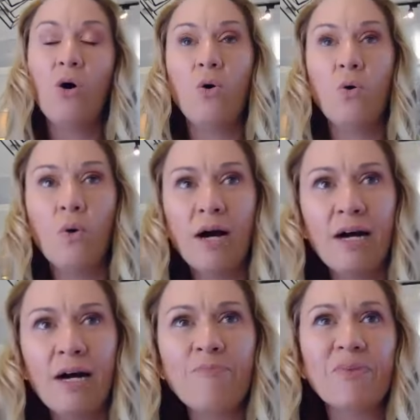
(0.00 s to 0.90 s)

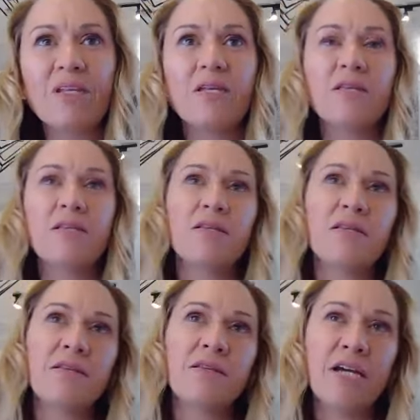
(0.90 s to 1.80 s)
Or
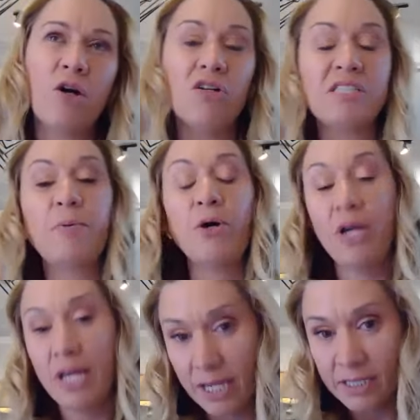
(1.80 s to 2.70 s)
their cost per
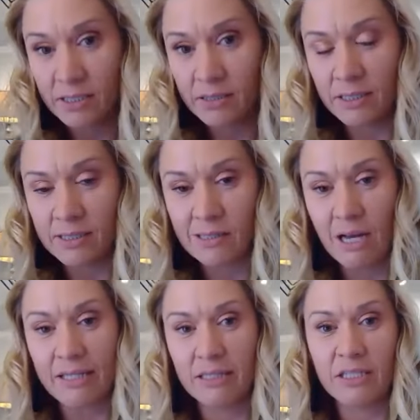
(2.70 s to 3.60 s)
head is
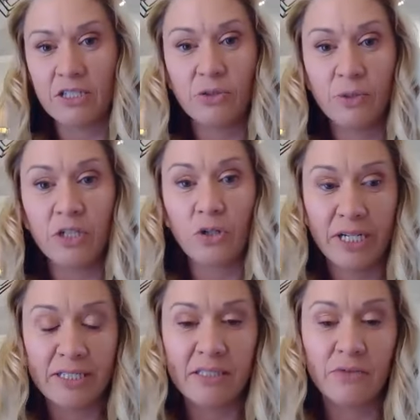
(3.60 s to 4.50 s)
likely to
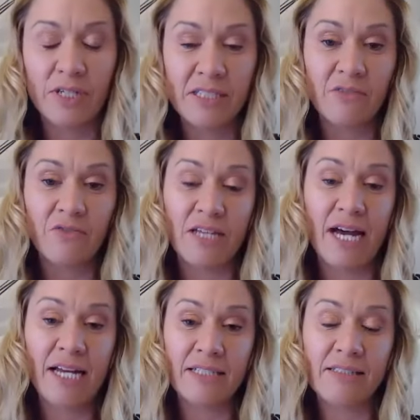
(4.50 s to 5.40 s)
increase. The reason for
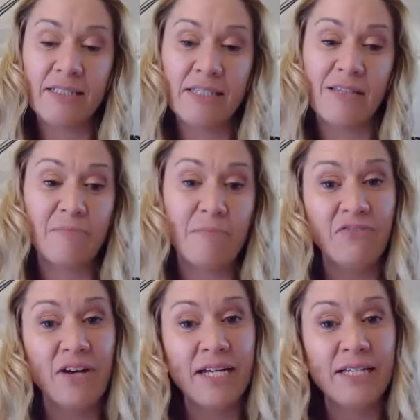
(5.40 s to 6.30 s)
that is things like
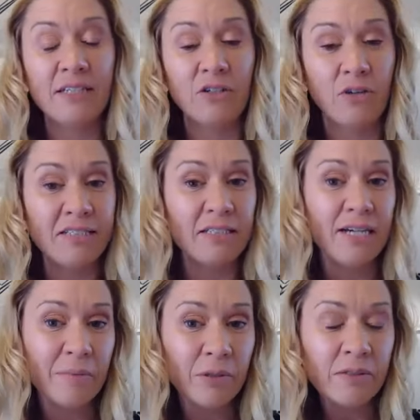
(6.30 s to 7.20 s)
buffets and grazing
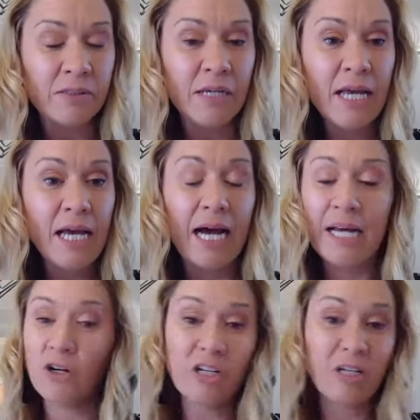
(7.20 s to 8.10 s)
tables are
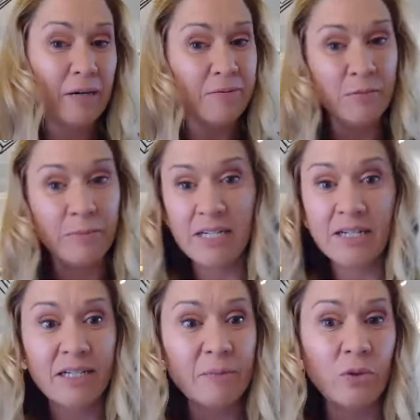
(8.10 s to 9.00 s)
not going to be able to be done
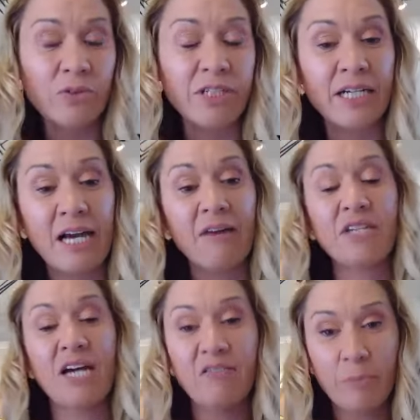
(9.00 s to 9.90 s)
anymore. They're going to
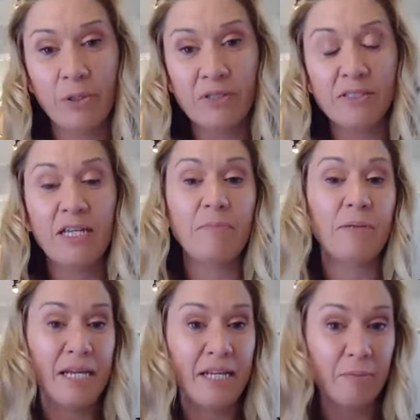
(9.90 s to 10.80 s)
have a person there
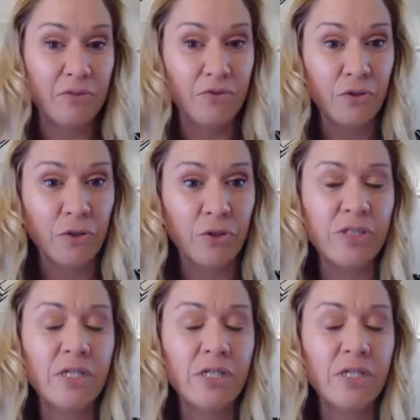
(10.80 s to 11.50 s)
plating up the food.